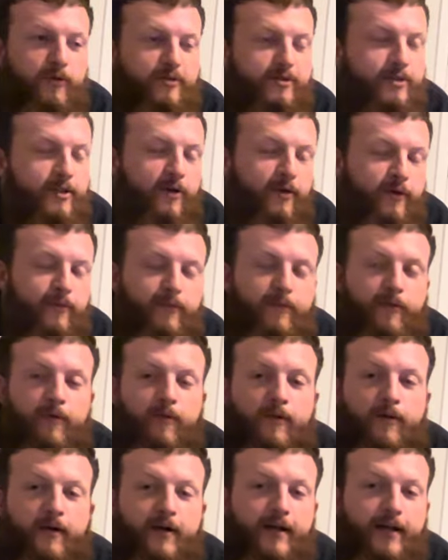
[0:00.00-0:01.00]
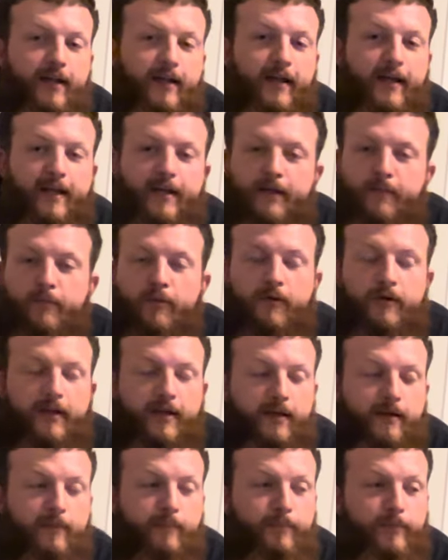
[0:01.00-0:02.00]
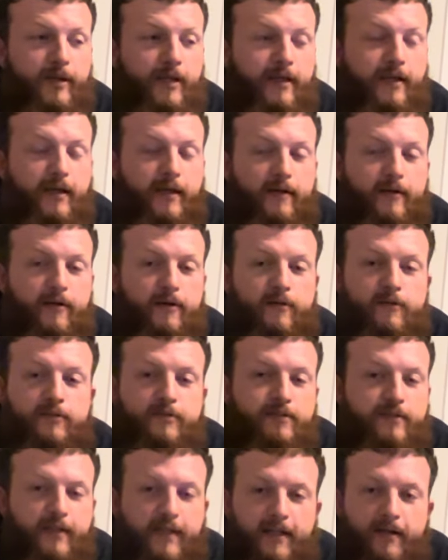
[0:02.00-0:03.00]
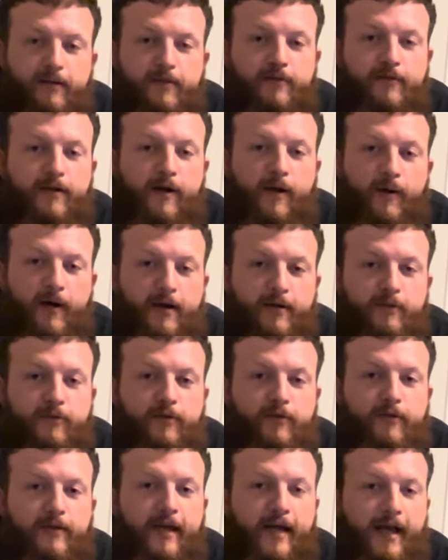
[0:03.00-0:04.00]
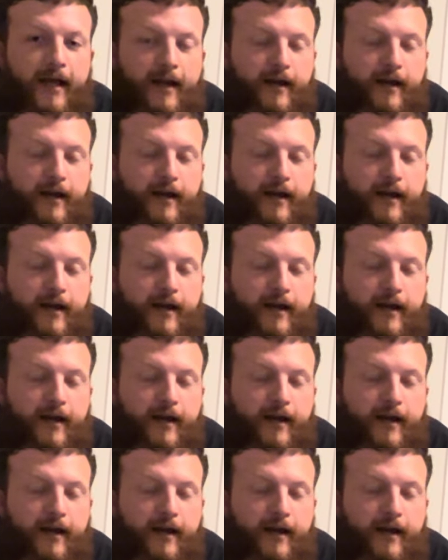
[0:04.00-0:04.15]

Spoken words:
So for any beginners need to know how to do that,